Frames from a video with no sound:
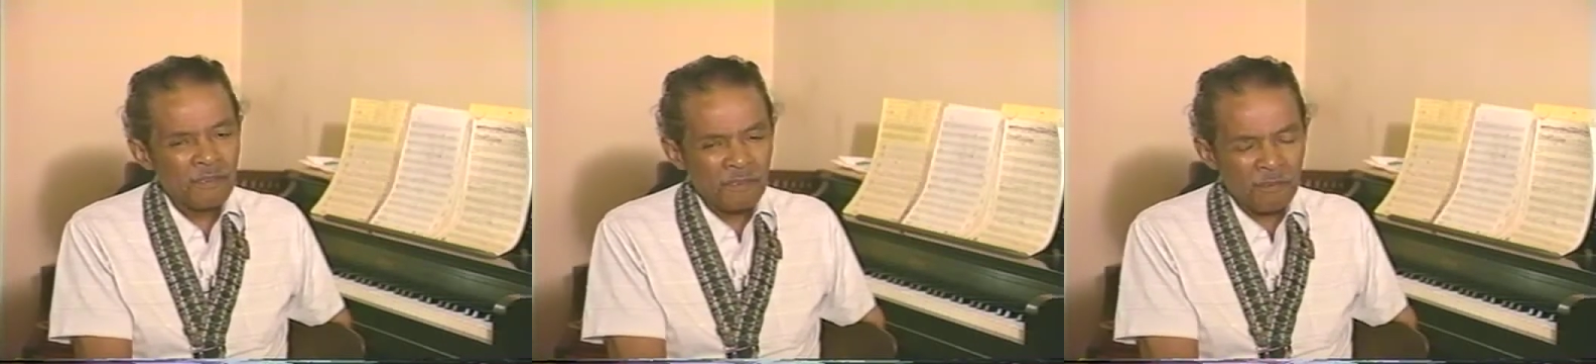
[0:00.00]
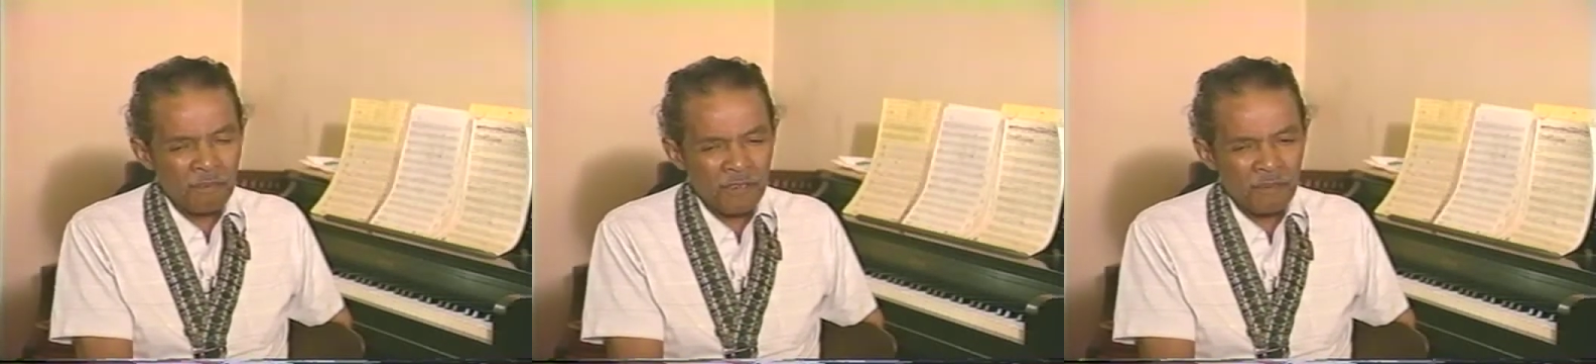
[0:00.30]
you're
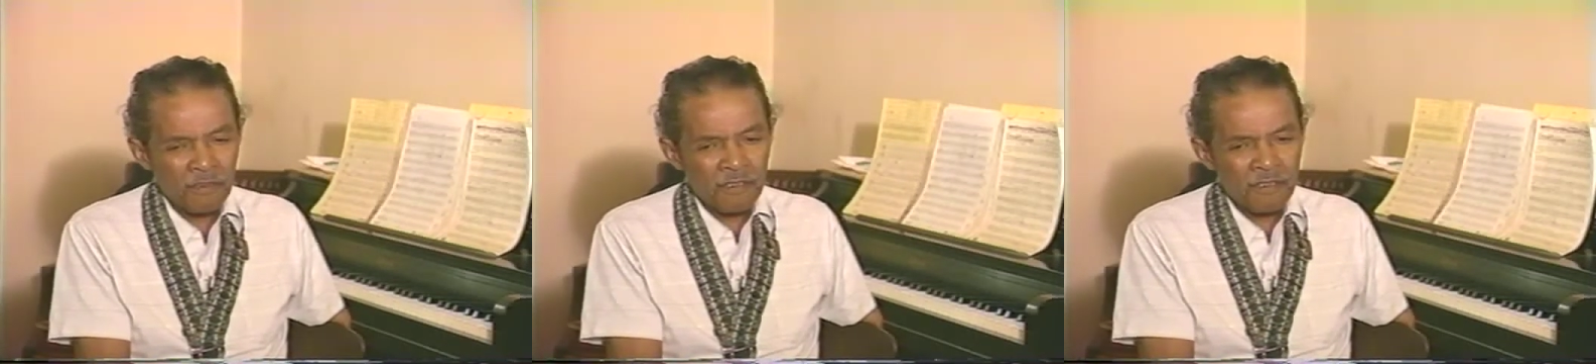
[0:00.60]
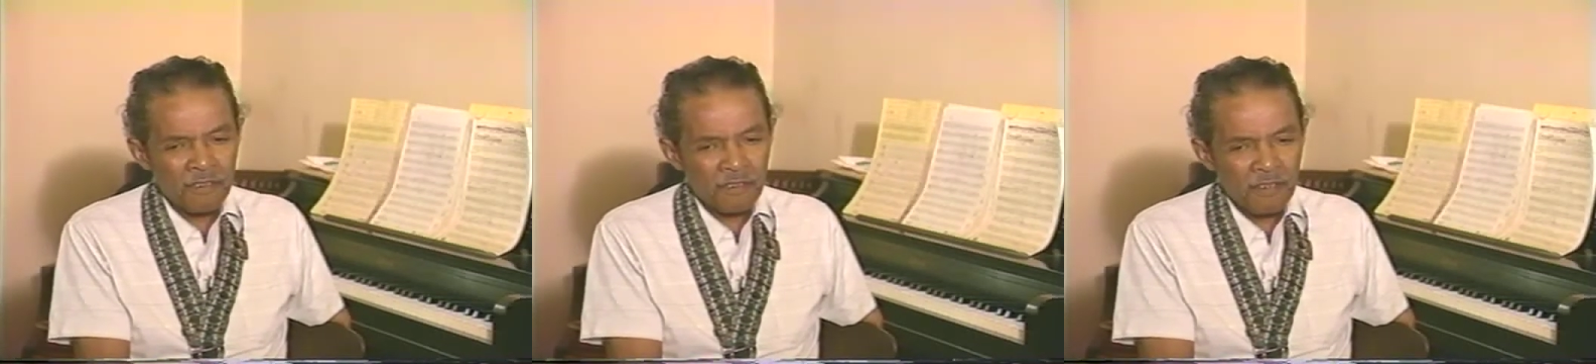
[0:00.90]
playing
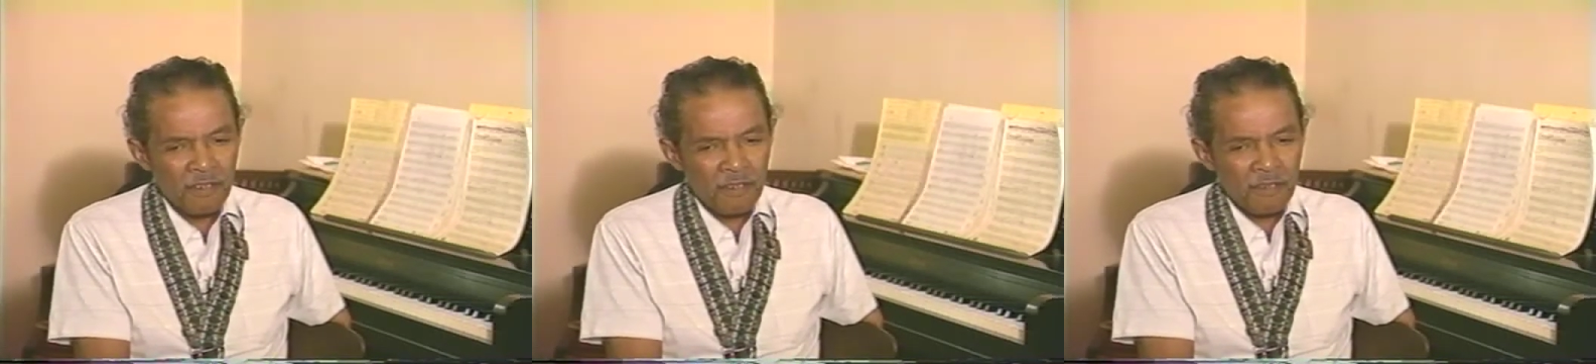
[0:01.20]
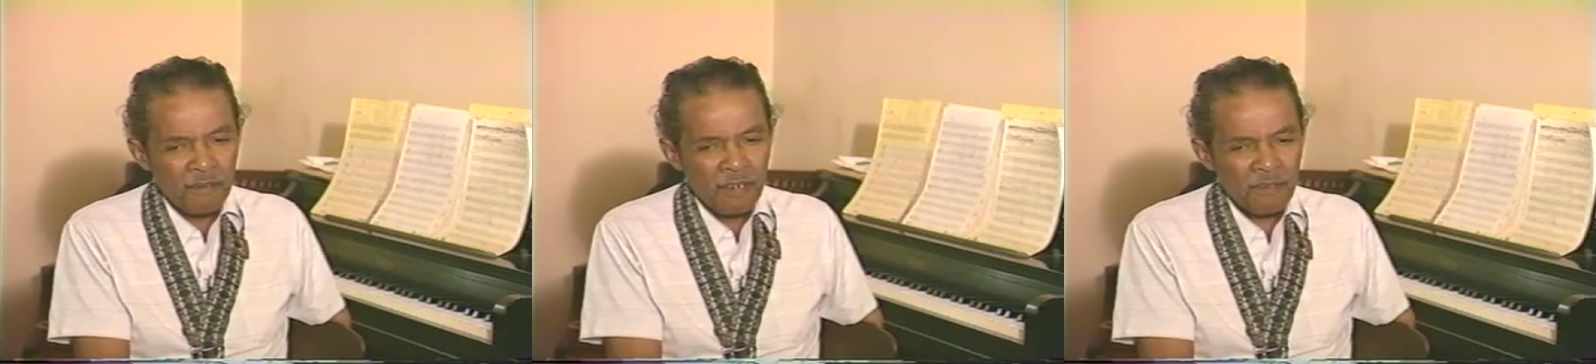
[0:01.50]
because
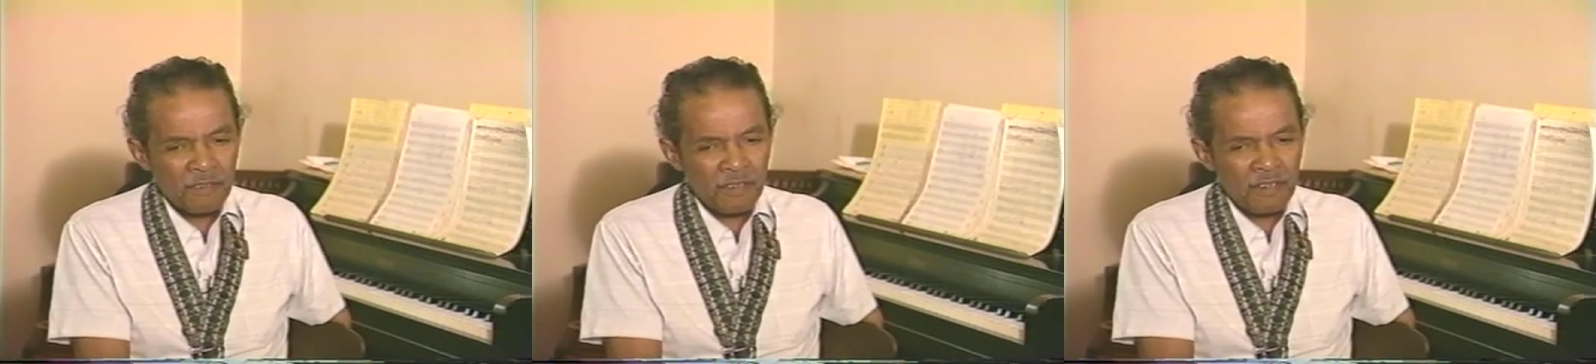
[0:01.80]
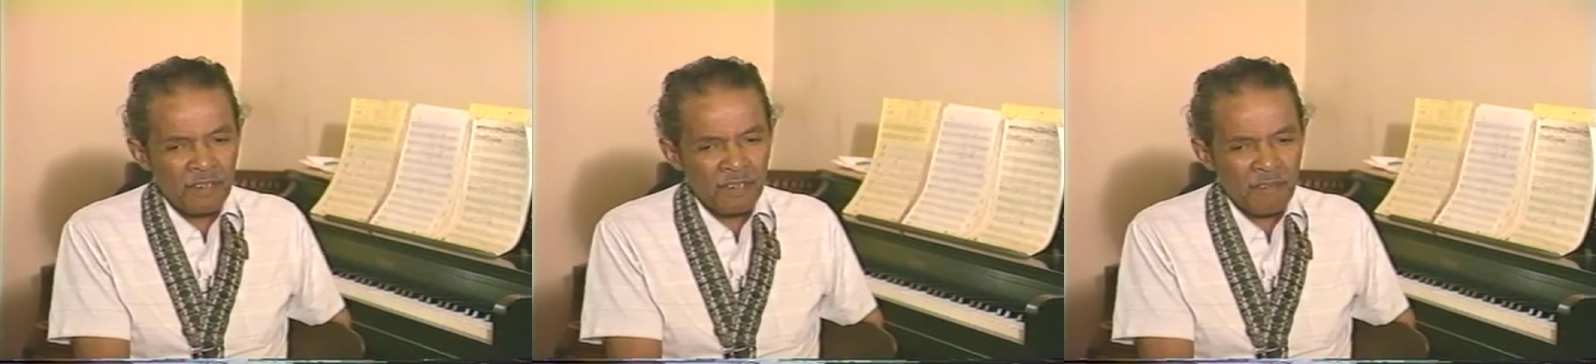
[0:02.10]
when I was a
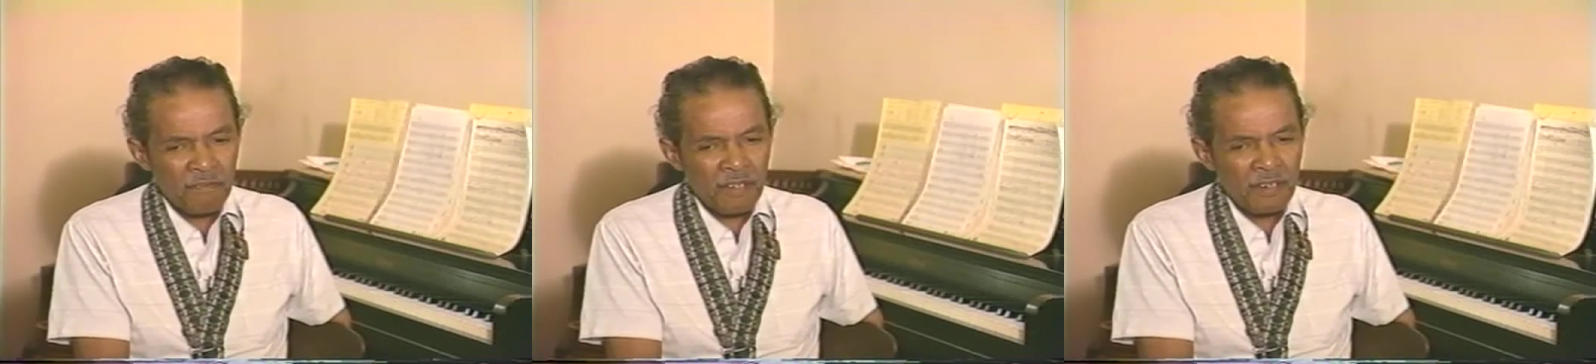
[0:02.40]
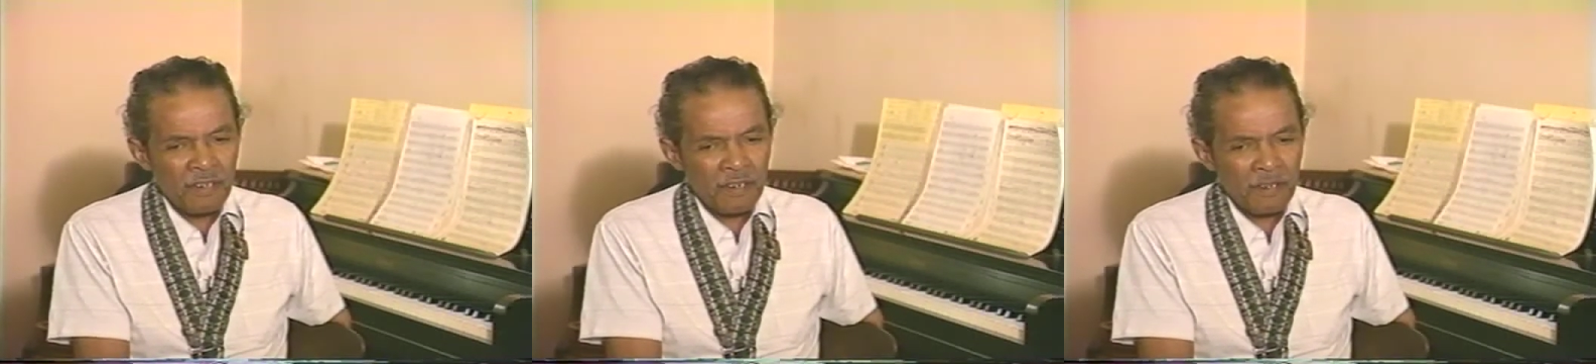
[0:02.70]
kid, I found
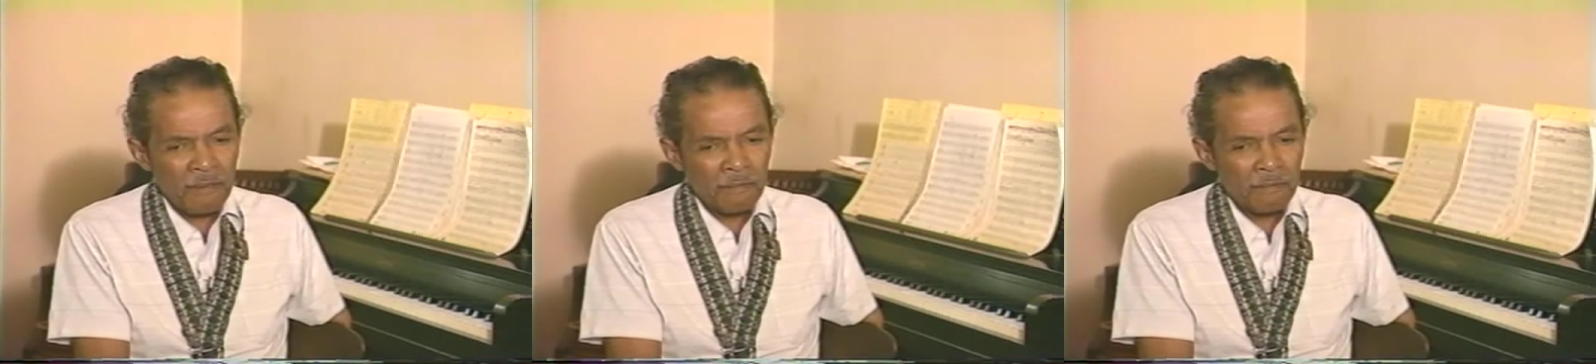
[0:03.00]
that out